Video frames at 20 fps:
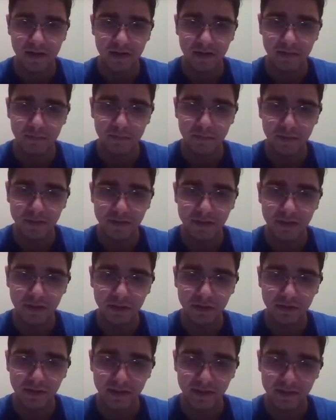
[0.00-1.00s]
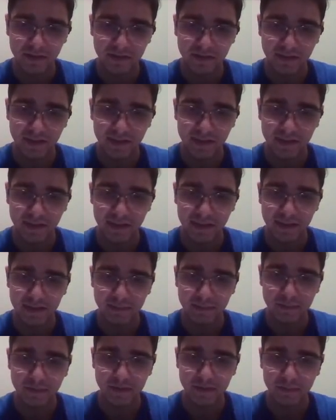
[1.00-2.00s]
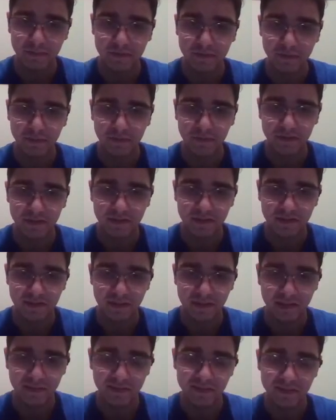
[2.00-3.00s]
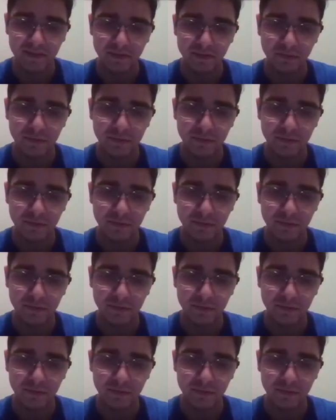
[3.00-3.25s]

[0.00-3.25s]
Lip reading: But no, instead I played bishop to e7.